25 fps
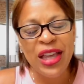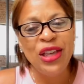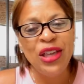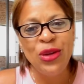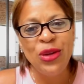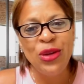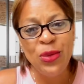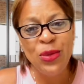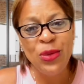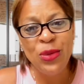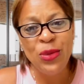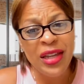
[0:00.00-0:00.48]

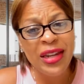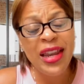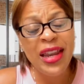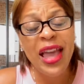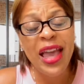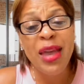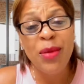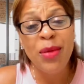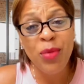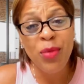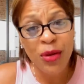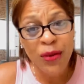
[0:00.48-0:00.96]
you need
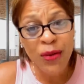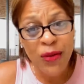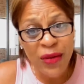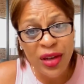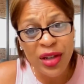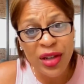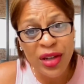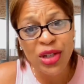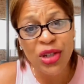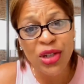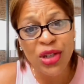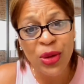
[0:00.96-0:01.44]
a
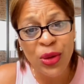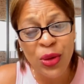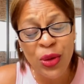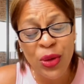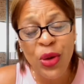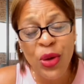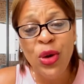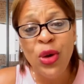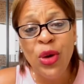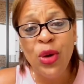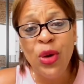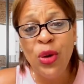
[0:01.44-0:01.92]

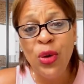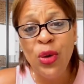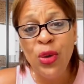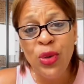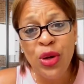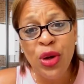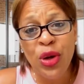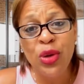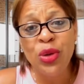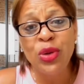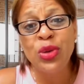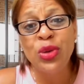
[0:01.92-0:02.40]
professional who
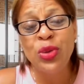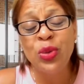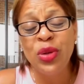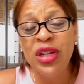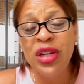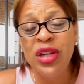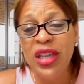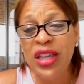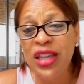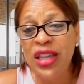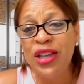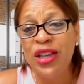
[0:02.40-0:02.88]
knows
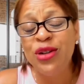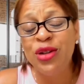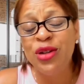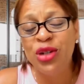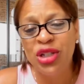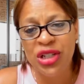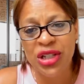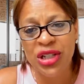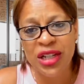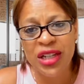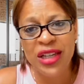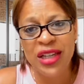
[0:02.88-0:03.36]
what he or
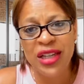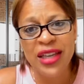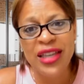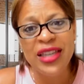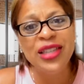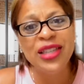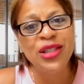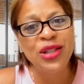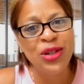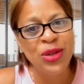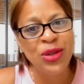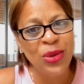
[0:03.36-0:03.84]
she
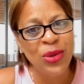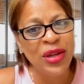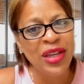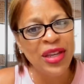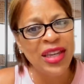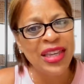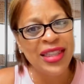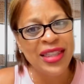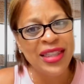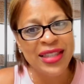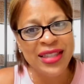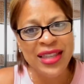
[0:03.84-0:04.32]
is
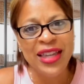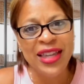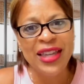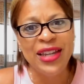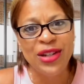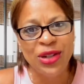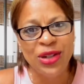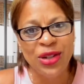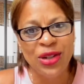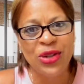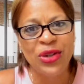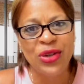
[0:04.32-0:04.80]
doing in this
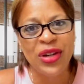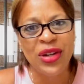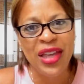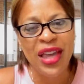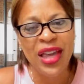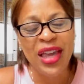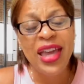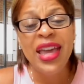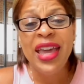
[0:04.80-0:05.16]
industry.